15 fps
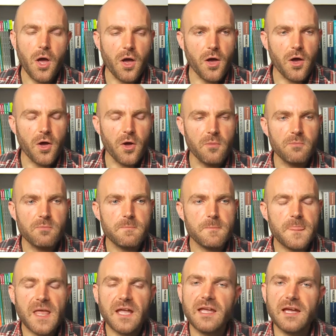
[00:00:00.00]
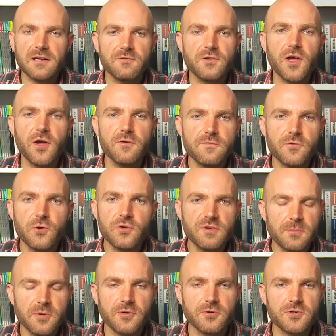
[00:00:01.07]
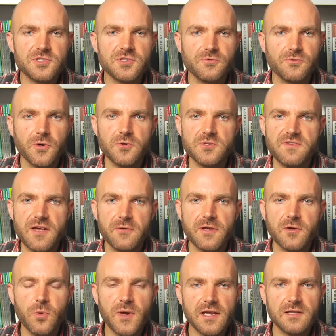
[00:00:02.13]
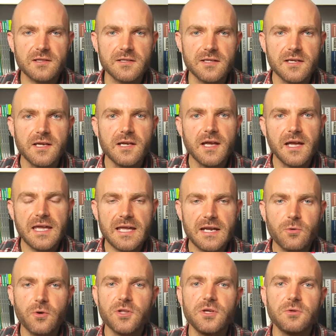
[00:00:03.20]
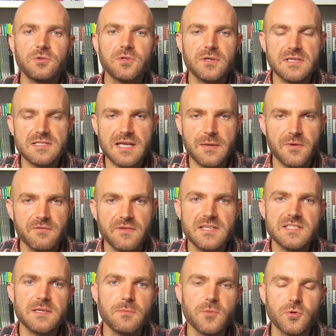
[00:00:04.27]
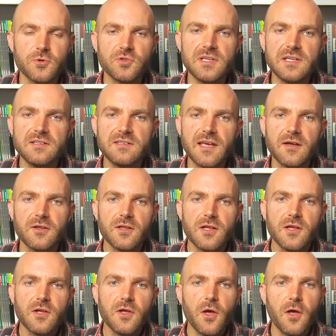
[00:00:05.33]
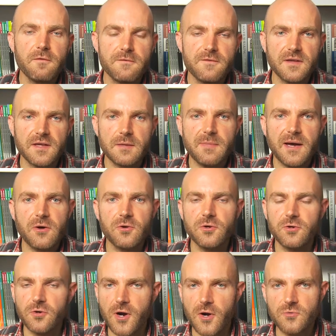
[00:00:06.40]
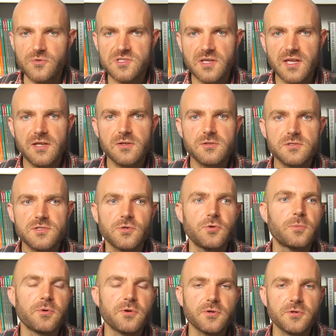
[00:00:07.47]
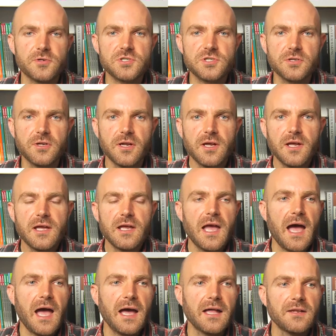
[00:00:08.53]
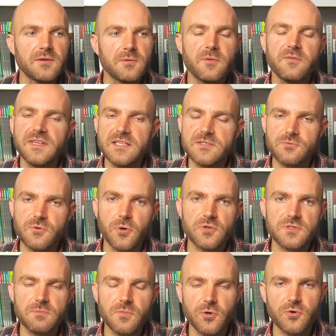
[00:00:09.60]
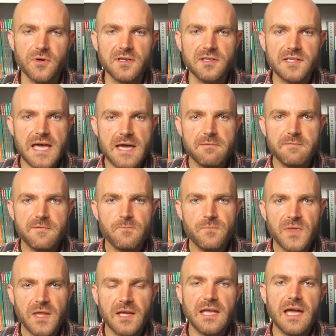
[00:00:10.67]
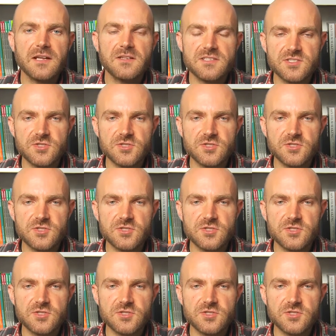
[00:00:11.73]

kind of go through the production roles very quickly. Again, I want you to examine these in more detail and think about your own skills, your production, and these roles more in depth. Again, as